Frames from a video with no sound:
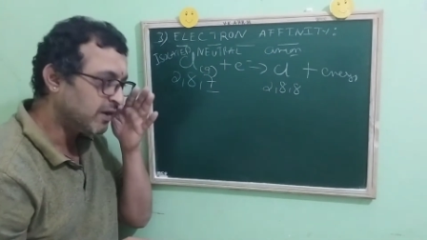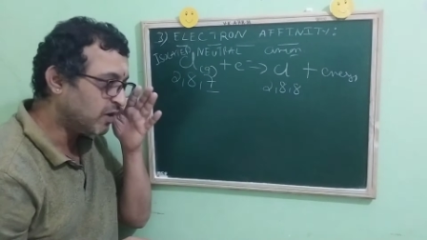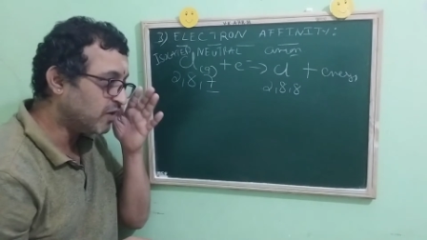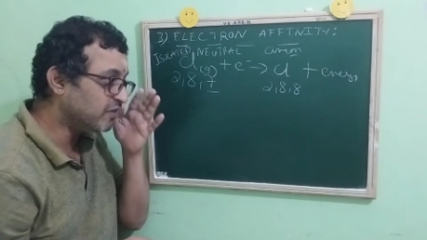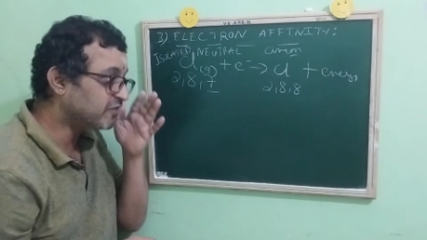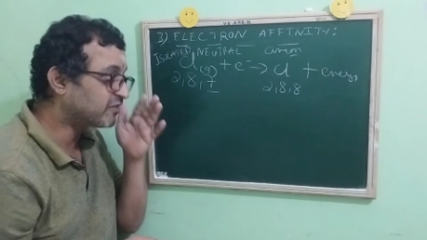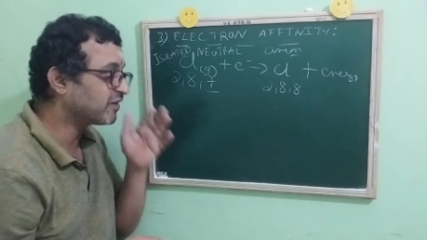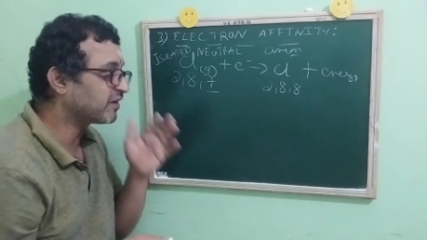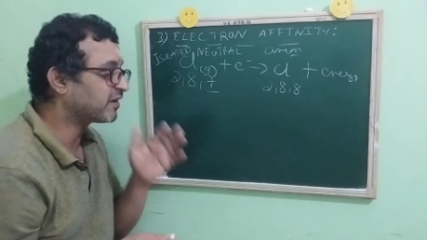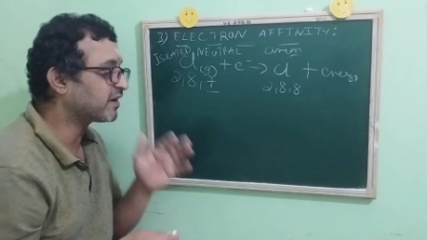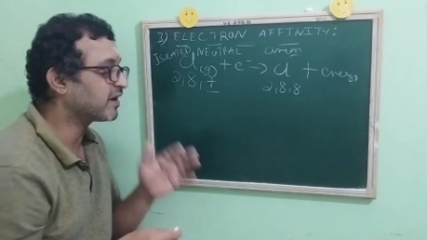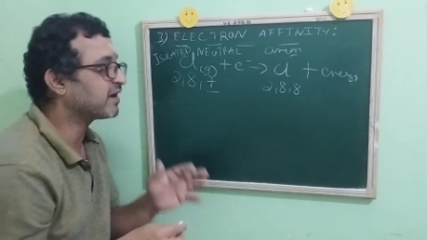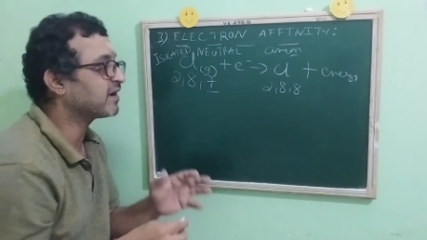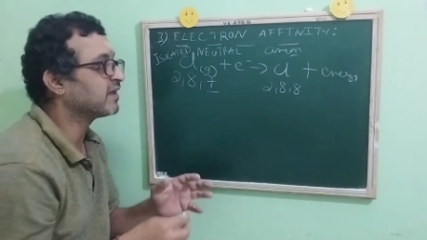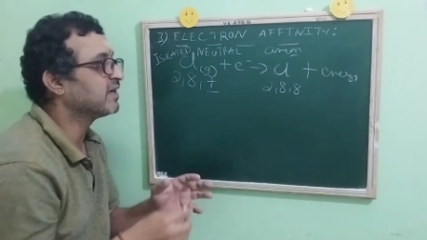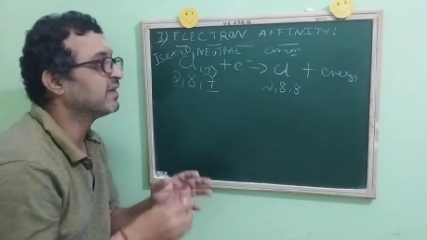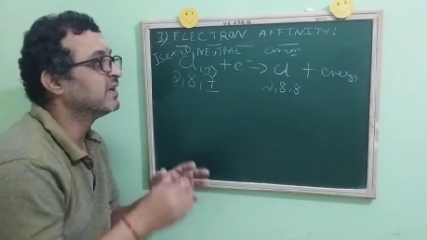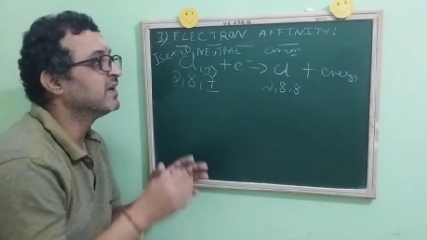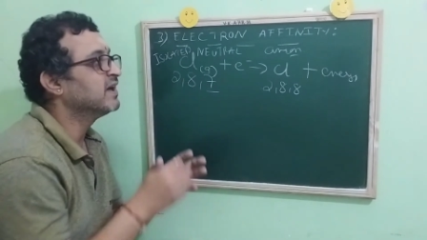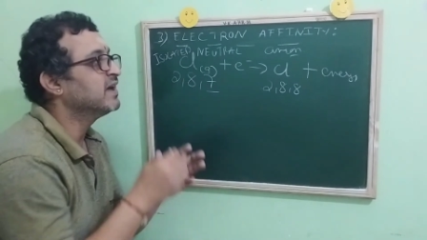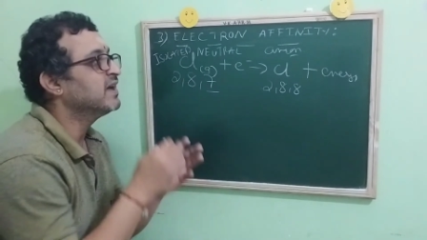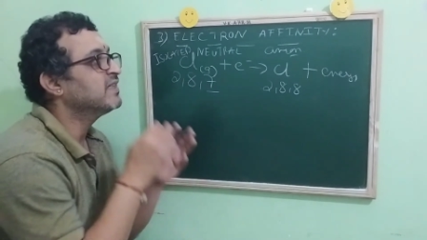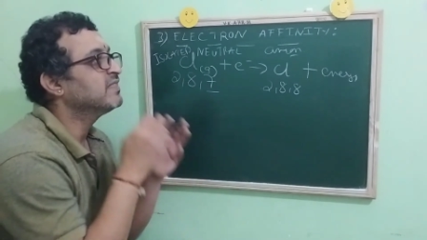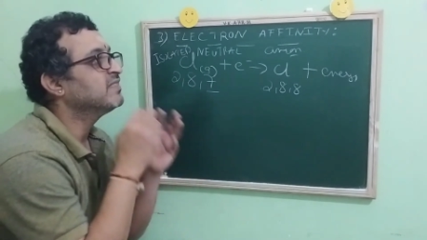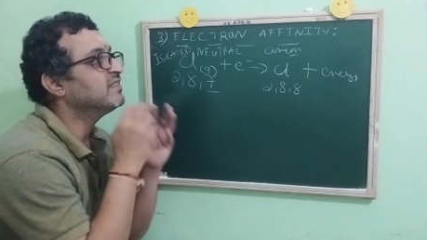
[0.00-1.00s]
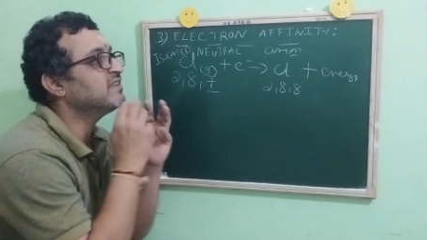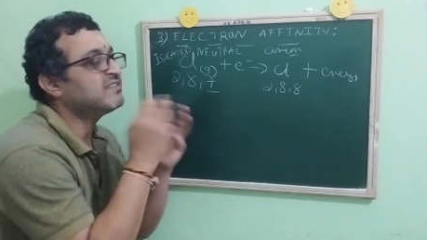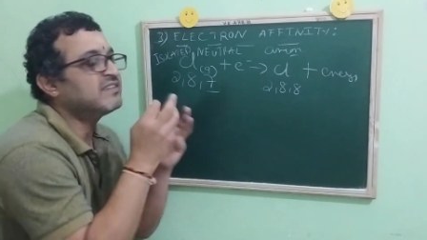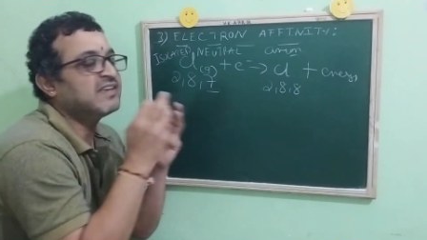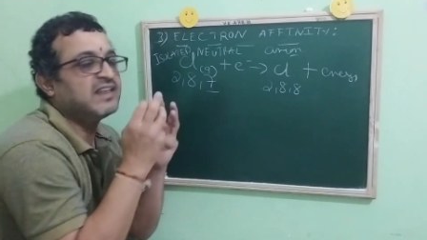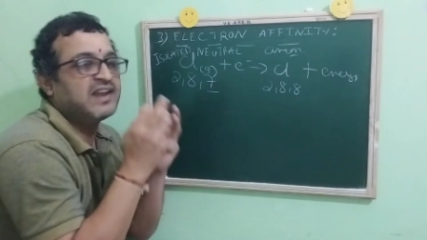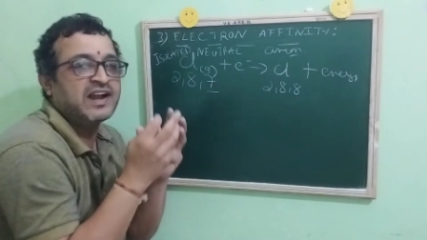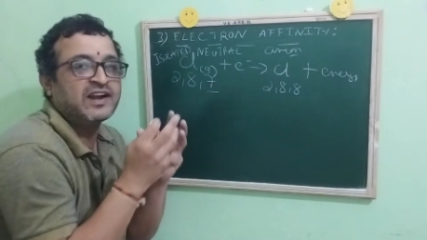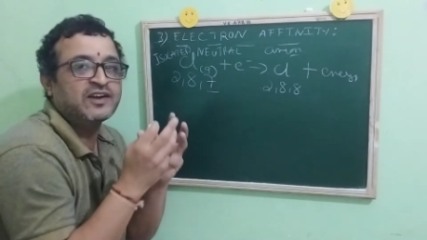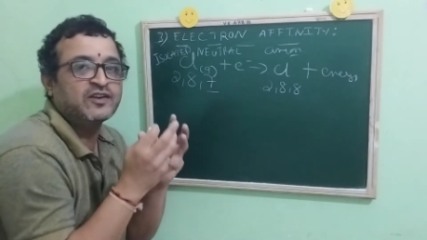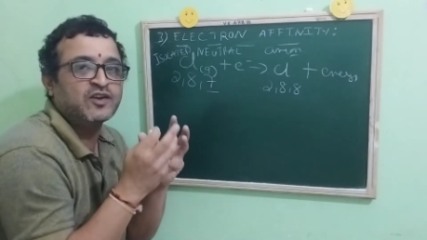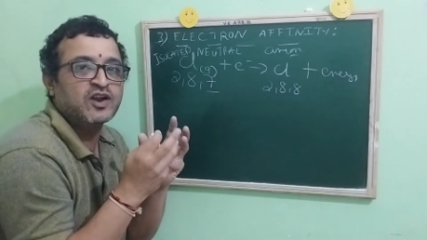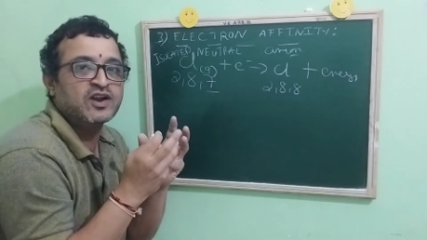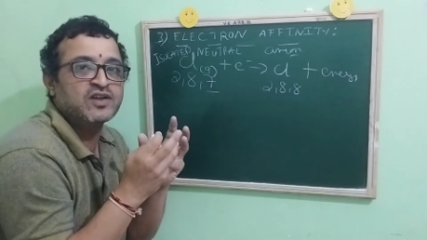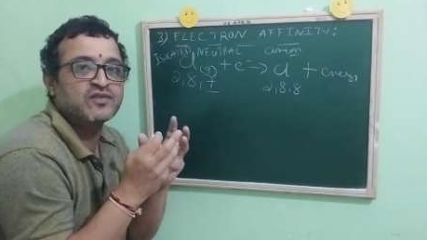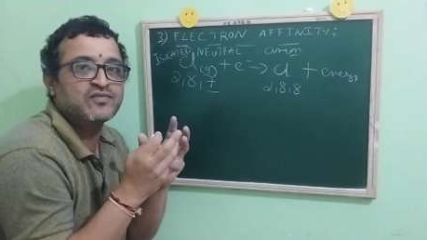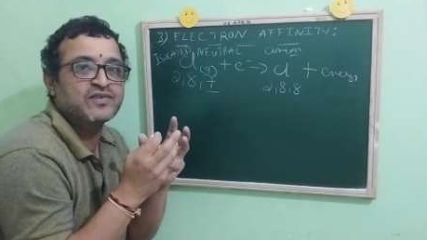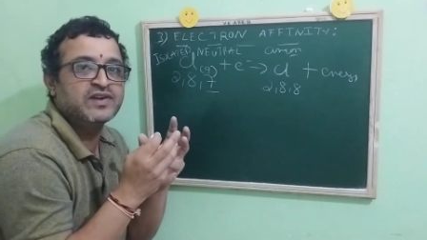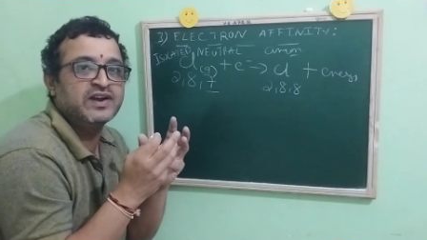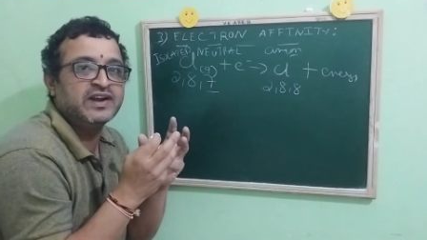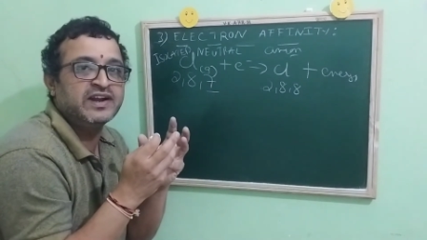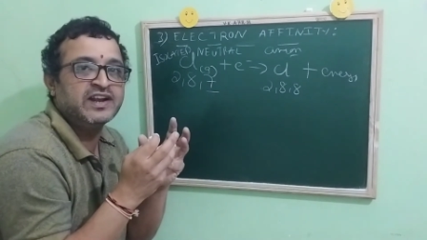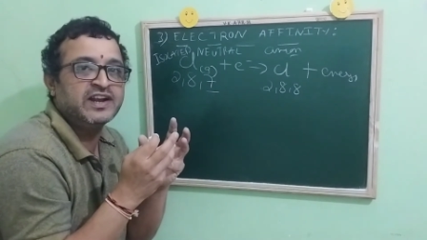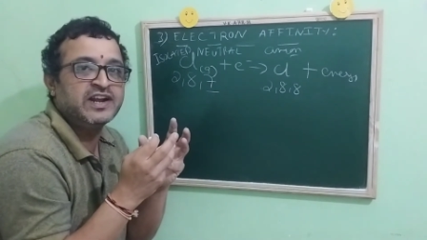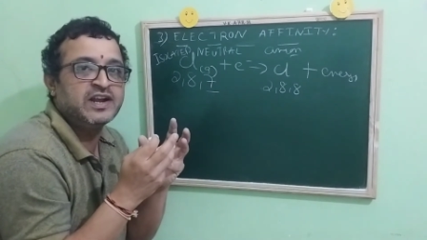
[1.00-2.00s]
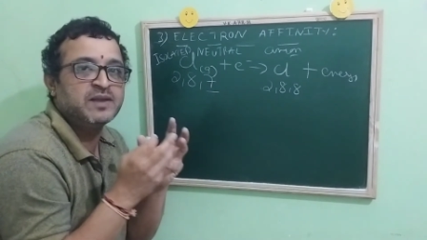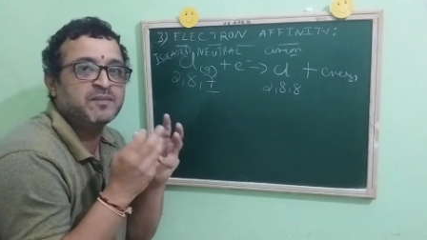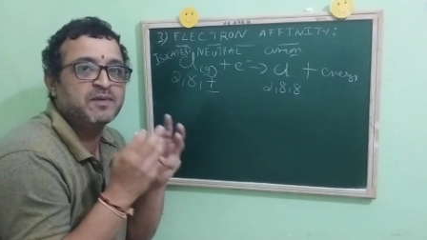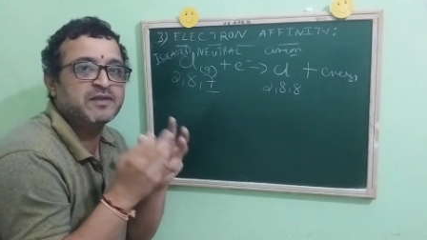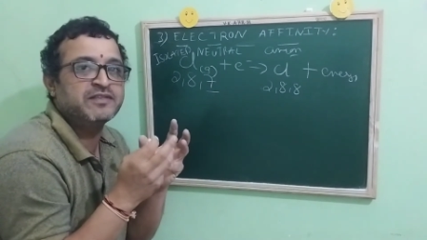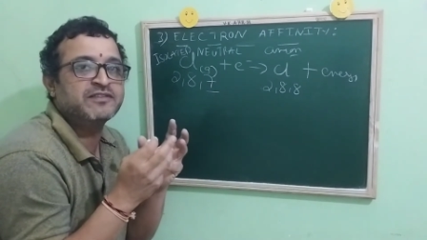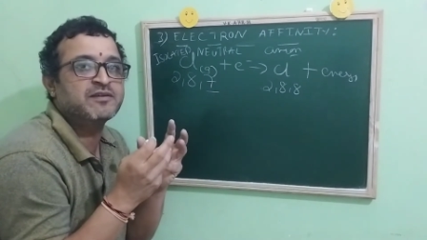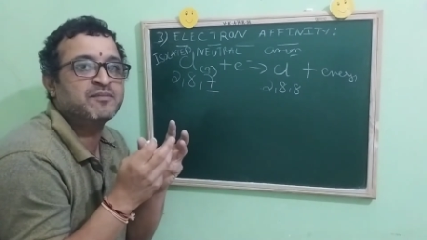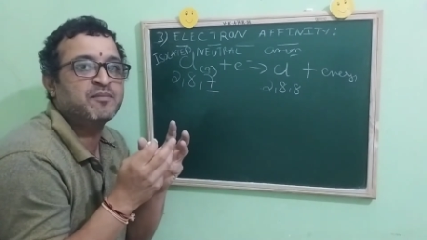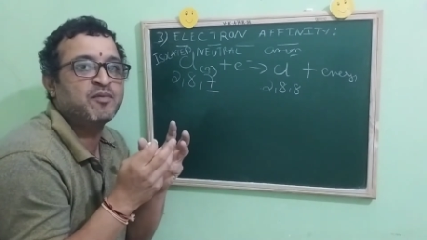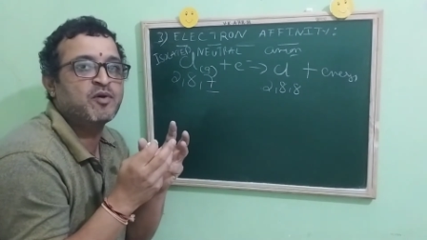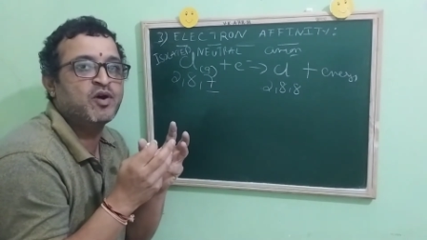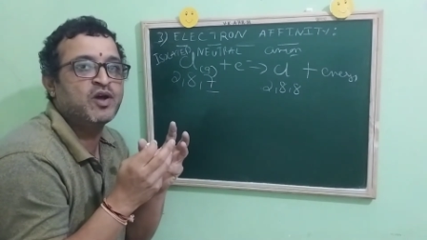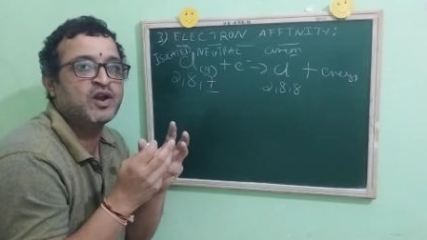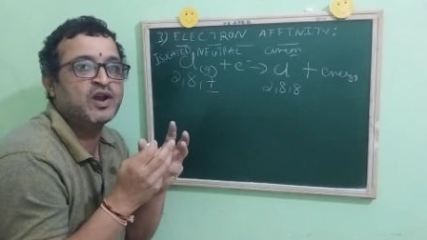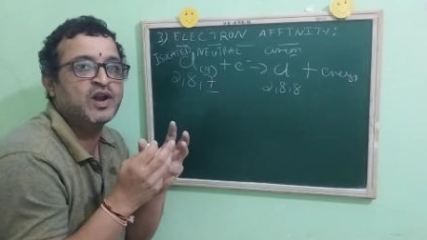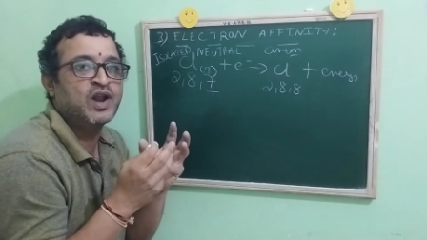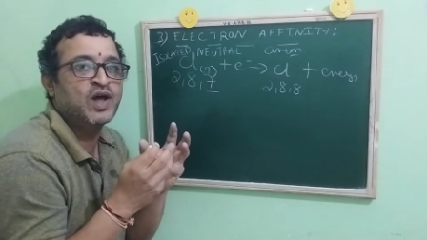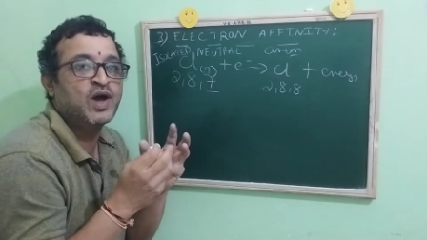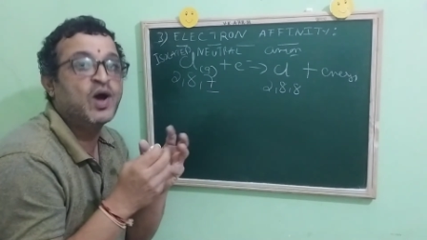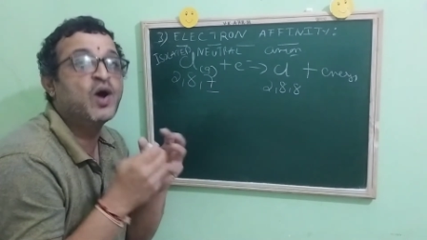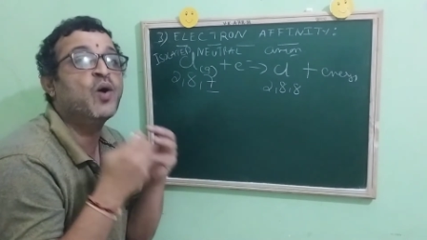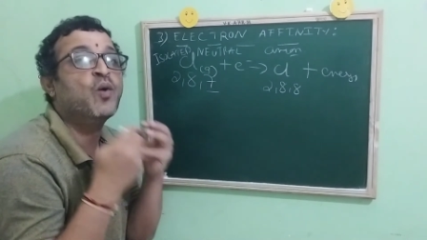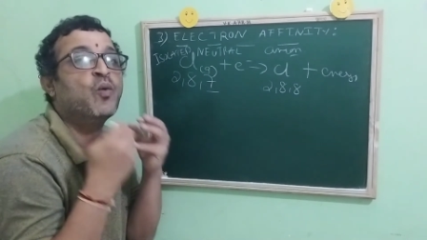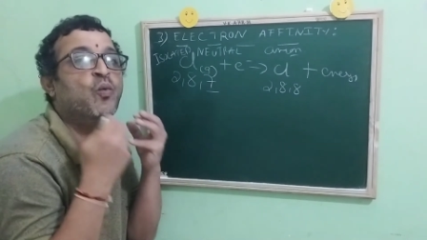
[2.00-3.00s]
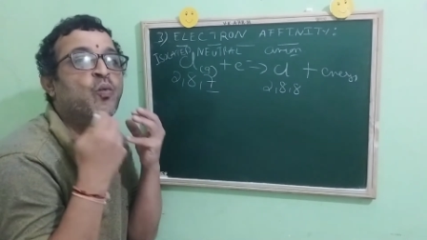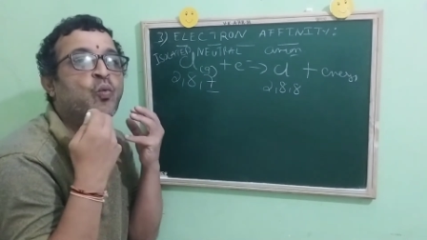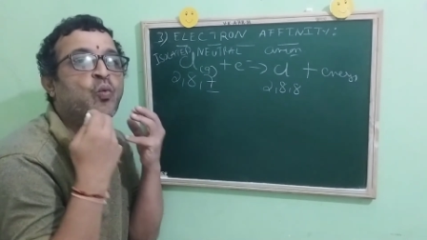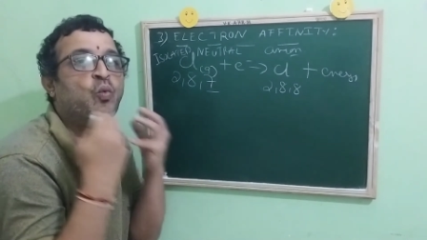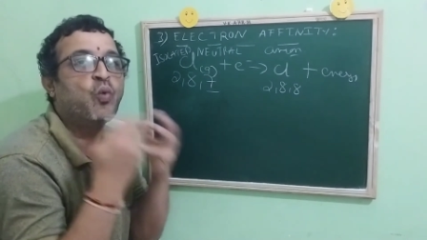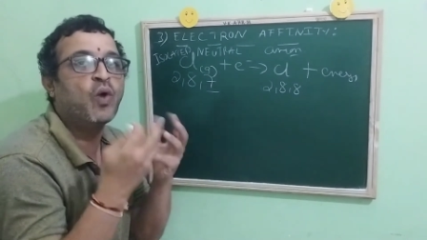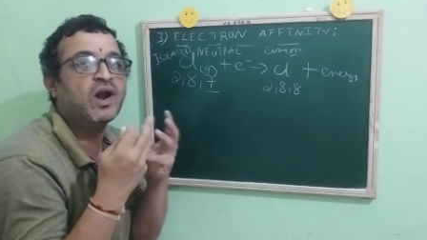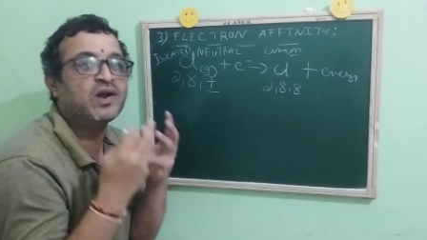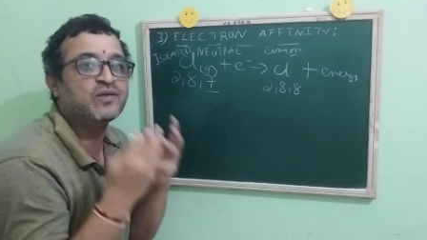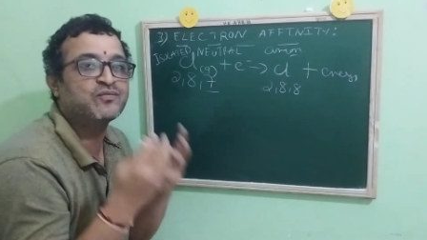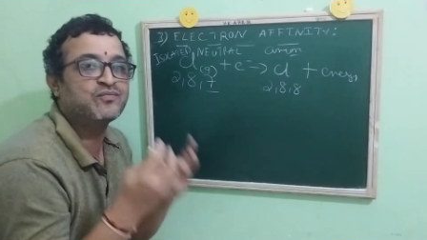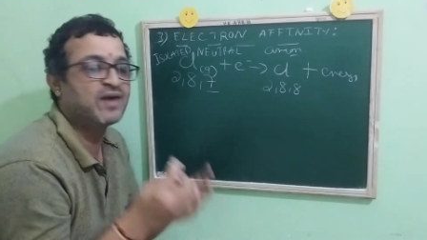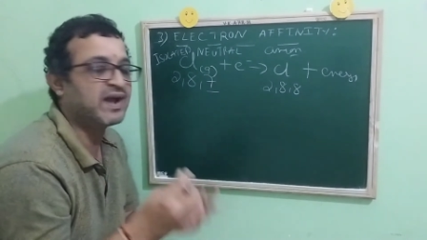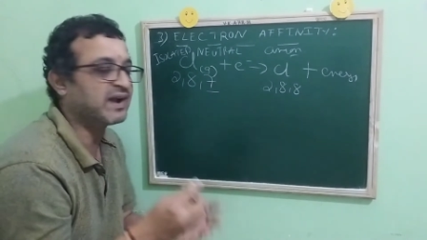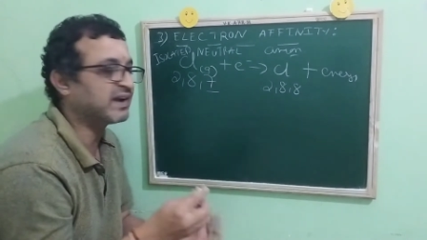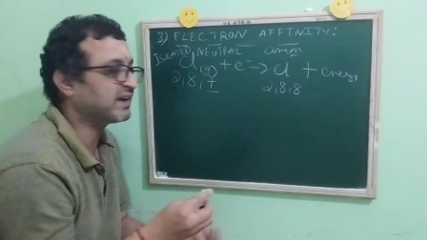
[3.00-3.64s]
Now, children, this electron affinity depends upon what